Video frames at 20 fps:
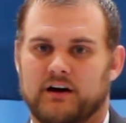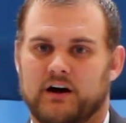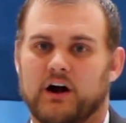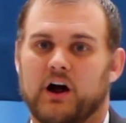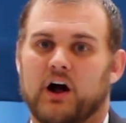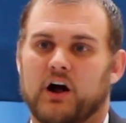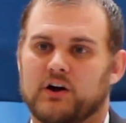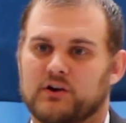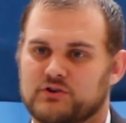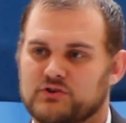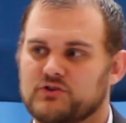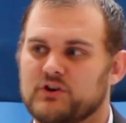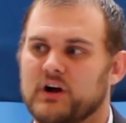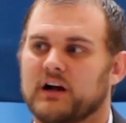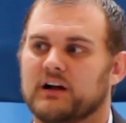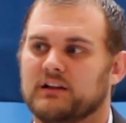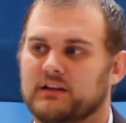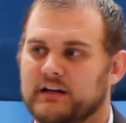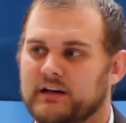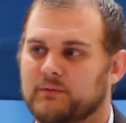are, are
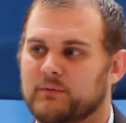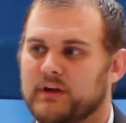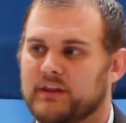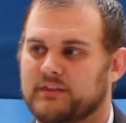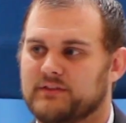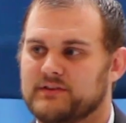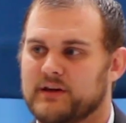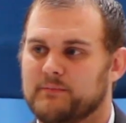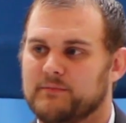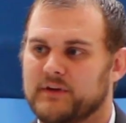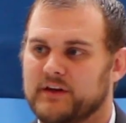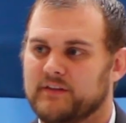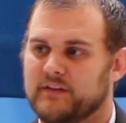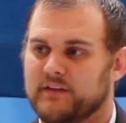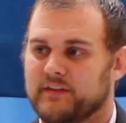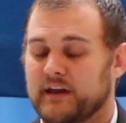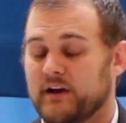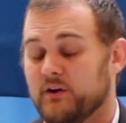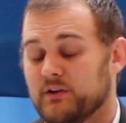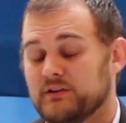struggling with something
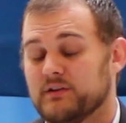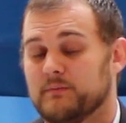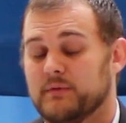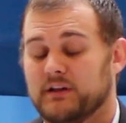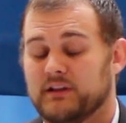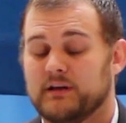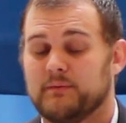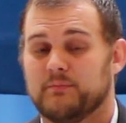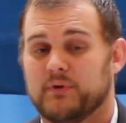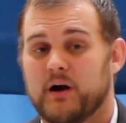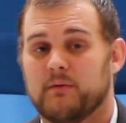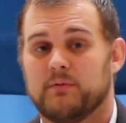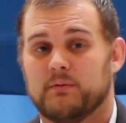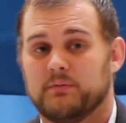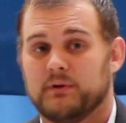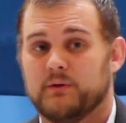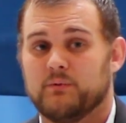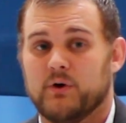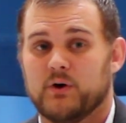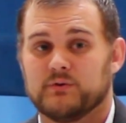that they ultimately
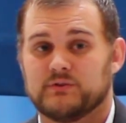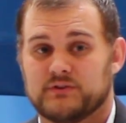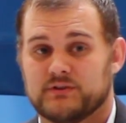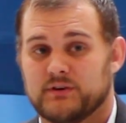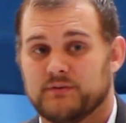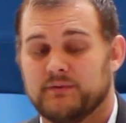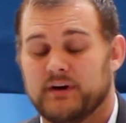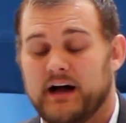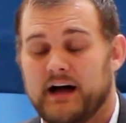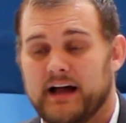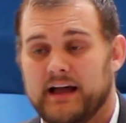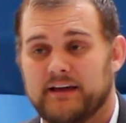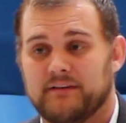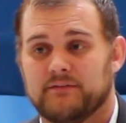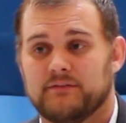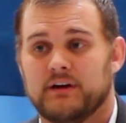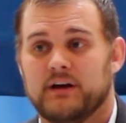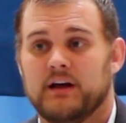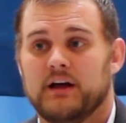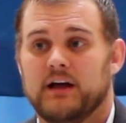probably won't survive,